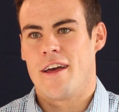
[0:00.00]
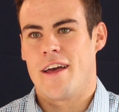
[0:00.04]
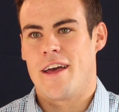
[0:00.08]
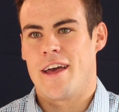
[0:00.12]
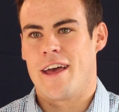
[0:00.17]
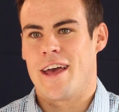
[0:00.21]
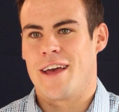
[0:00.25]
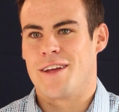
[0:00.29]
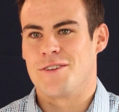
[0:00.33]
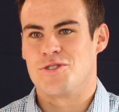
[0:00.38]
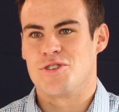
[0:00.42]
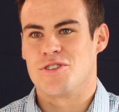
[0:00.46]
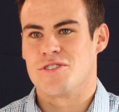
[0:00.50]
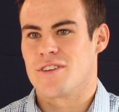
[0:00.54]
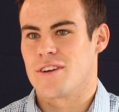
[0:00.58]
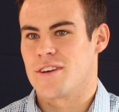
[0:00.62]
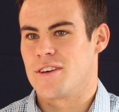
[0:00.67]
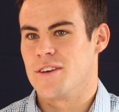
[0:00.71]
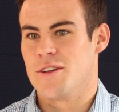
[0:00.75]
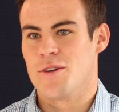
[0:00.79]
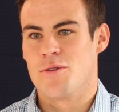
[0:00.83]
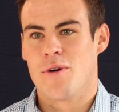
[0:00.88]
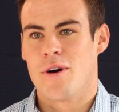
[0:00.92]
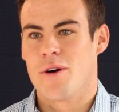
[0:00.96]
And she's
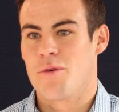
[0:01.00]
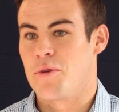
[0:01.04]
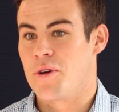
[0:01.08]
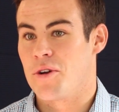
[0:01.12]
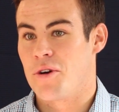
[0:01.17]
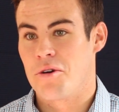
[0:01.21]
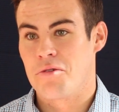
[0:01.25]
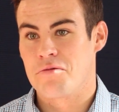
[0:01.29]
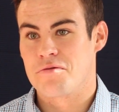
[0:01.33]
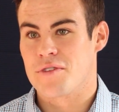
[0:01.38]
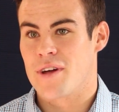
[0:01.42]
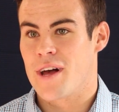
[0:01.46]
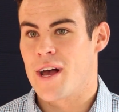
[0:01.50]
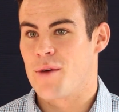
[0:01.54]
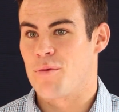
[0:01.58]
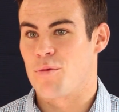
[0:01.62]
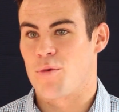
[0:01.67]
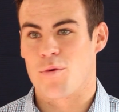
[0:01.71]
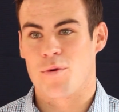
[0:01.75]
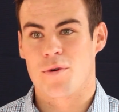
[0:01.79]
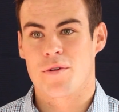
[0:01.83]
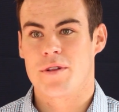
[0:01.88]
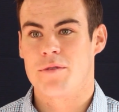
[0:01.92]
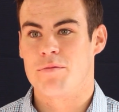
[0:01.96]
like, you know what? We don't have time.
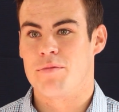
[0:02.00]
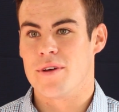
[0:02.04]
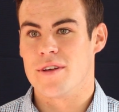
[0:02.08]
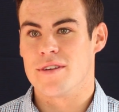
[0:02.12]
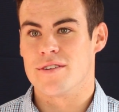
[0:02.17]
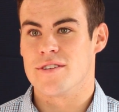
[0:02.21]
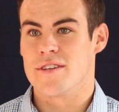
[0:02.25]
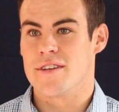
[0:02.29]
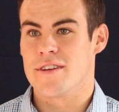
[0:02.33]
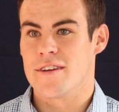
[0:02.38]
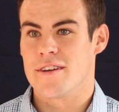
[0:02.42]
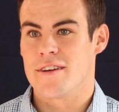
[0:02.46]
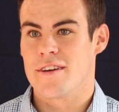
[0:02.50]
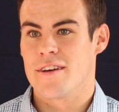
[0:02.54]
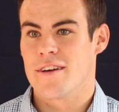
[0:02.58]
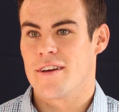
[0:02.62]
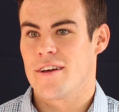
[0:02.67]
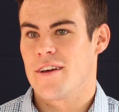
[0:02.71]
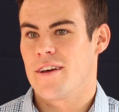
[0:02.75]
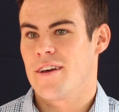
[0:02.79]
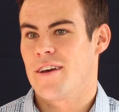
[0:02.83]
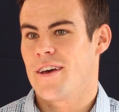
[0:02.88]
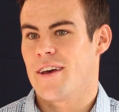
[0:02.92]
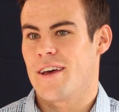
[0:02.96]
We're really busy.
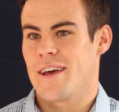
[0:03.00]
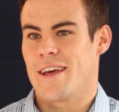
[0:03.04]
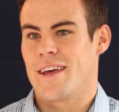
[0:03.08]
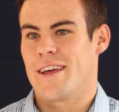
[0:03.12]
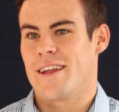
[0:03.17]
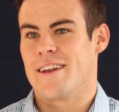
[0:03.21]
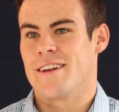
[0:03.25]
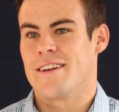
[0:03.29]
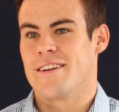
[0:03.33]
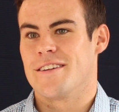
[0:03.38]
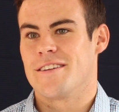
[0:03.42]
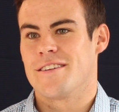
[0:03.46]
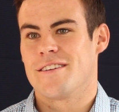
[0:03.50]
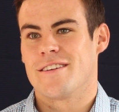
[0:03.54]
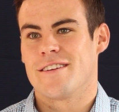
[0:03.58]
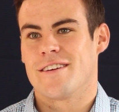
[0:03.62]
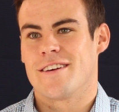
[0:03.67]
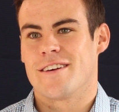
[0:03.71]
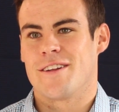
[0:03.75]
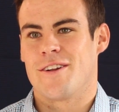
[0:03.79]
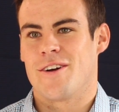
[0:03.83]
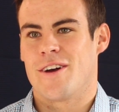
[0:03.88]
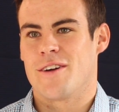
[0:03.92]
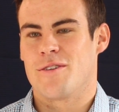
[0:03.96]
And
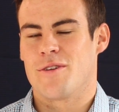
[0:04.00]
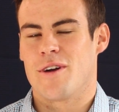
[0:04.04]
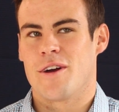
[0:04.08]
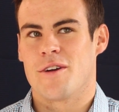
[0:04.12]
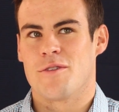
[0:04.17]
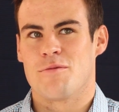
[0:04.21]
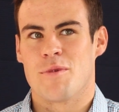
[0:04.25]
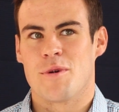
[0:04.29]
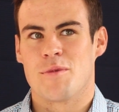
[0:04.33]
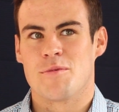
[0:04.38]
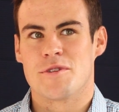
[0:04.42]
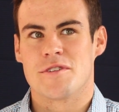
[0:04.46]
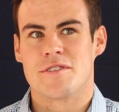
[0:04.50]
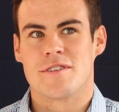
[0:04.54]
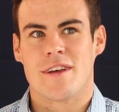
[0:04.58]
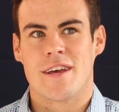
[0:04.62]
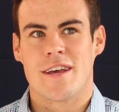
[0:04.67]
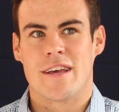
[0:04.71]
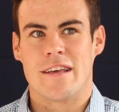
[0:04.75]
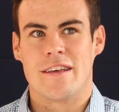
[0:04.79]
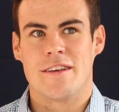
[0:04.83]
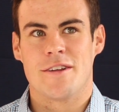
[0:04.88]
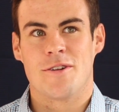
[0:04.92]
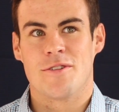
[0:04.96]
I remember
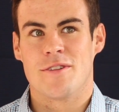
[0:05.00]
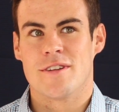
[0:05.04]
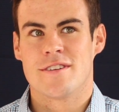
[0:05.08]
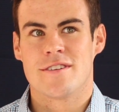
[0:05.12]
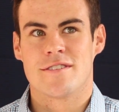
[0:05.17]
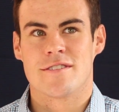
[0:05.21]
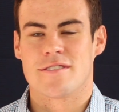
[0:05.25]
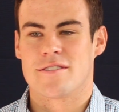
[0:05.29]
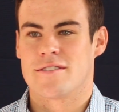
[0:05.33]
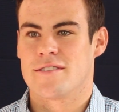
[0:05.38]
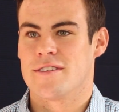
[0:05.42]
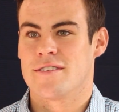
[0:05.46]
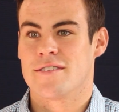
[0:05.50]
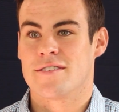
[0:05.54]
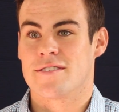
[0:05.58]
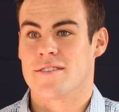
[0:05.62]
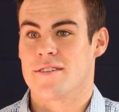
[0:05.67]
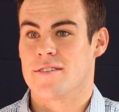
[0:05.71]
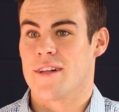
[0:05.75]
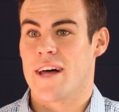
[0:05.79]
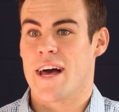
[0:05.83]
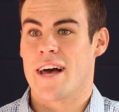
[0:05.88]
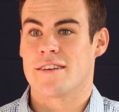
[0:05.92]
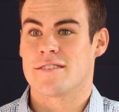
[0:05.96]
saying, you know, this is
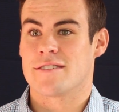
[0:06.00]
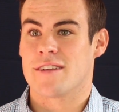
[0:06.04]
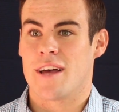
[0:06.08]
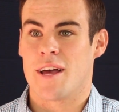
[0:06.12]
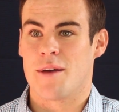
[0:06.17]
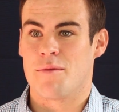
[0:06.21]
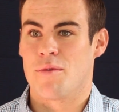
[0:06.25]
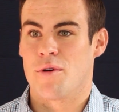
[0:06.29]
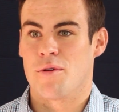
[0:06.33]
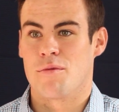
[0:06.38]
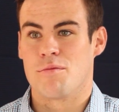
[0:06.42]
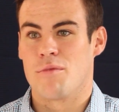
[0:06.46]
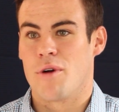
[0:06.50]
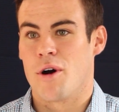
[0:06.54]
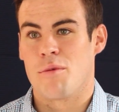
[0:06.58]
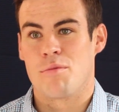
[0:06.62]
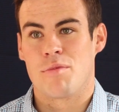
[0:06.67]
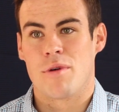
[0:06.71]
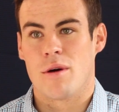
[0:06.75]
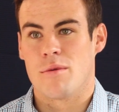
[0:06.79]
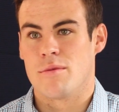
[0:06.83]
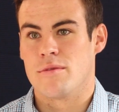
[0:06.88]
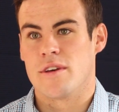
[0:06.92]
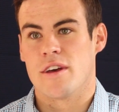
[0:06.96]
the last time I'll
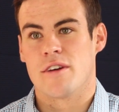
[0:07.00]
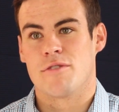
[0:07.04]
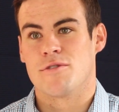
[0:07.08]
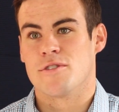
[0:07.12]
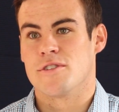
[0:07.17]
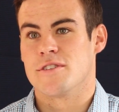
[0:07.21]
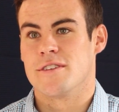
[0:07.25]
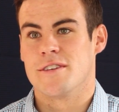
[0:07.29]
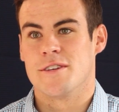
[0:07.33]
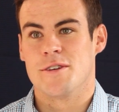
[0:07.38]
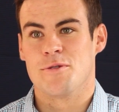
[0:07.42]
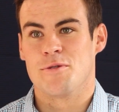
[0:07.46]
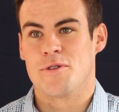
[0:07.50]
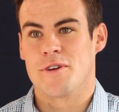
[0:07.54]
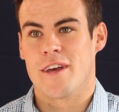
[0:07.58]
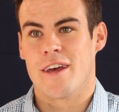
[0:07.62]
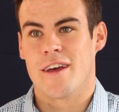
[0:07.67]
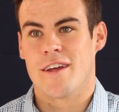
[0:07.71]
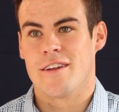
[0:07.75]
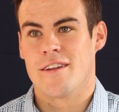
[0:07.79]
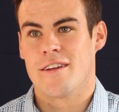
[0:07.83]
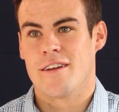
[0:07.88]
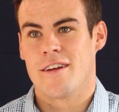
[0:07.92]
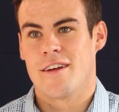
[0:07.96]
probably ever see you
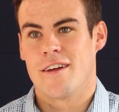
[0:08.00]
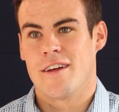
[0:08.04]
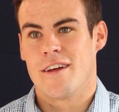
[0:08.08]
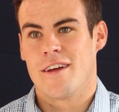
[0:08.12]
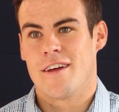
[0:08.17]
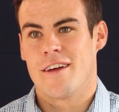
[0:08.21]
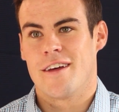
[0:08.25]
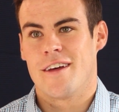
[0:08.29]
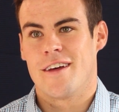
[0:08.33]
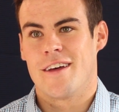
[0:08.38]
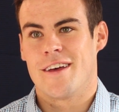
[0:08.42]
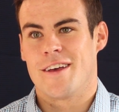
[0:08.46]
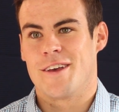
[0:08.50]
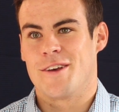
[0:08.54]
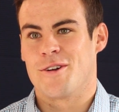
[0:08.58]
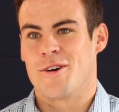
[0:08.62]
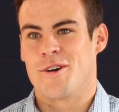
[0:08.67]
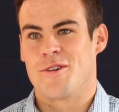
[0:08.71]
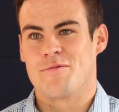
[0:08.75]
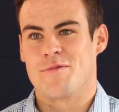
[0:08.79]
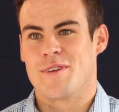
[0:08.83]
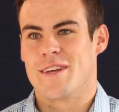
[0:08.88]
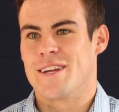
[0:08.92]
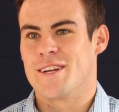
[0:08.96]
again. You
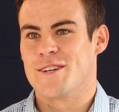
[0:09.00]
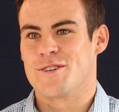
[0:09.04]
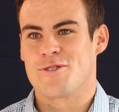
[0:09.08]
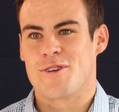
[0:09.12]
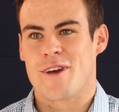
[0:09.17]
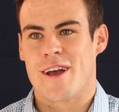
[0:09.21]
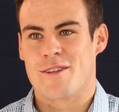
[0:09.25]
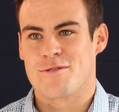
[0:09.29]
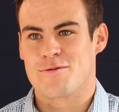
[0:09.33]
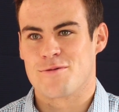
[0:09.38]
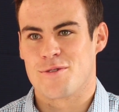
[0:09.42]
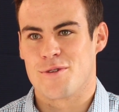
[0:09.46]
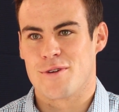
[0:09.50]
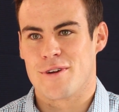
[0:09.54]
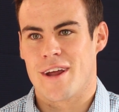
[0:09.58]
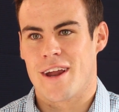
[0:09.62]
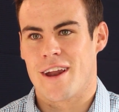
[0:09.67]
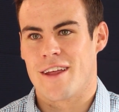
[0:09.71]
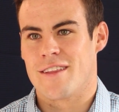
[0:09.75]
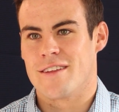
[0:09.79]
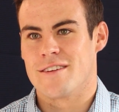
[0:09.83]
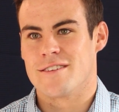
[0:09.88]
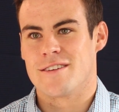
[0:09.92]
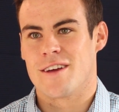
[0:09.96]
know, I'm getting transferred
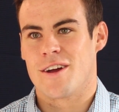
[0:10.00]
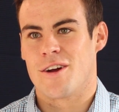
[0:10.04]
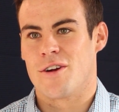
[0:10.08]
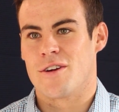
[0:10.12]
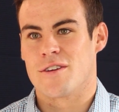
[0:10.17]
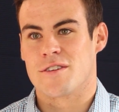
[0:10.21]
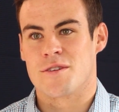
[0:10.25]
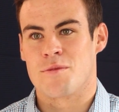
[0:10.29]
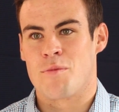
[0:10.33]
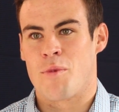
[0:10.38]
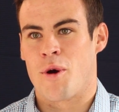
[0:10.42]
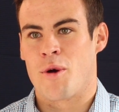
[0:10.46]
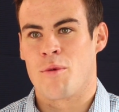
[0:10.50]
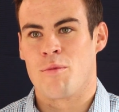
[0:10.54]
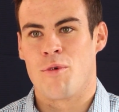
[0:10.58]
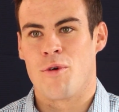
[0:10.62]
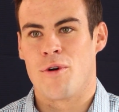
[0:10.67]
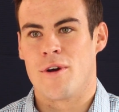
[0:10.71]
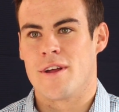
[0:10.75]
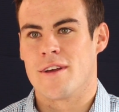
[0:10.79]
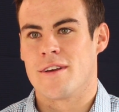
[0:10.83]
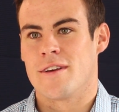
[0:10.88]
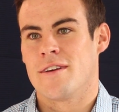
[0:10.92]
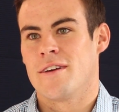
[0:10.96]
out of this area tomorrow
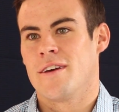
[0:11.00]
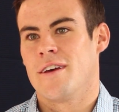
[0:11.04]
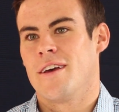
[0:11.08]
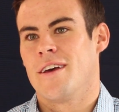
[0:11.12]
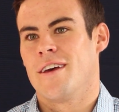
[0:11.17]
morning.